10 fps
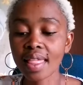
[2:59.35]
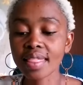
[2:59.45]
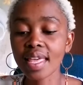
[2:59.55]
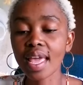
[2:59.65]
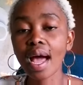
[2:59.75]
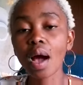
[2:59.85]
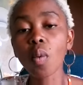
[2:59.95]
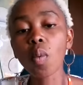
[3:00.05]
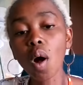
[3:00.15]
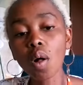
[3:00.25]
There
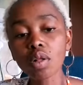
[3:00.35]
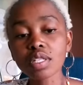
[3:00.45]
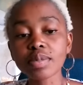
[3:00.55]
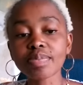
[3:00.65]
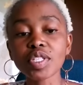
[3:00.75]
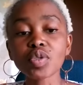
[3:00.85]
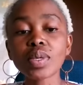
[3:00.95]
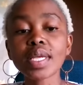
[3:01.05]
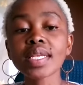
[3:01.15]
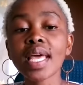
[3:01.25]
are walls
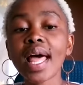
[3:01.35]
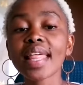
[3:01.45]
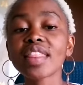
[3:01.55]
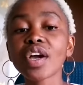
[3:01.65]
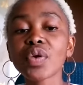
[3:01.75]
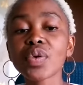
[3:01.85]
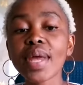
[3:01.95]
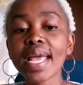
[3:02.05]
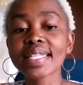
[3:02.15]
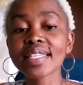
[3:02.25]
between the
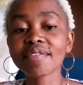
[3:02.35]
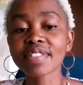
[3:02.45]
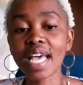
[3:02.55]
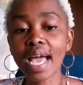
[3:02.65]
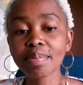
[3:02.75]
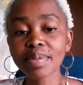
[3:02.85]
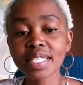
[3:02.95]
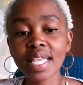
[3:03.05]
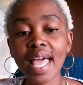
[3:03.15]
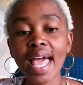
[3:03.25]
creative
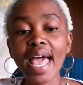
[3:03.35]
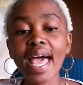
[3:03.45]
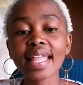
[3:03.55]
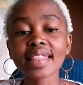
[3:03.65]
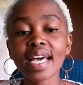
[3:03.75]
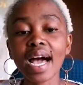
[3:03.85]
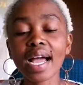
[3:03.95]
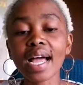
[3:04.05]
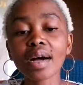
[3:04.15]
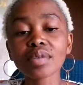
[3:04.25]
types and the
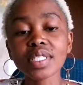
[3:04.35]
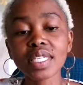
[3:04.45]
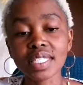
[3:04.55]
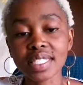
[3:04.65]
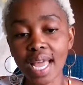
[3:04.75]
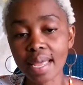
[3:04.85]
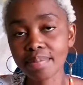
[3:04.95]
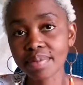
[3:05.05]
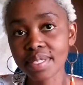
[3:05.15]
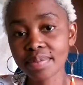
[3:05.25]
accounting
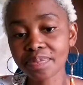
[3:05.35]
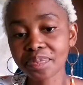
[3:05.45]
types.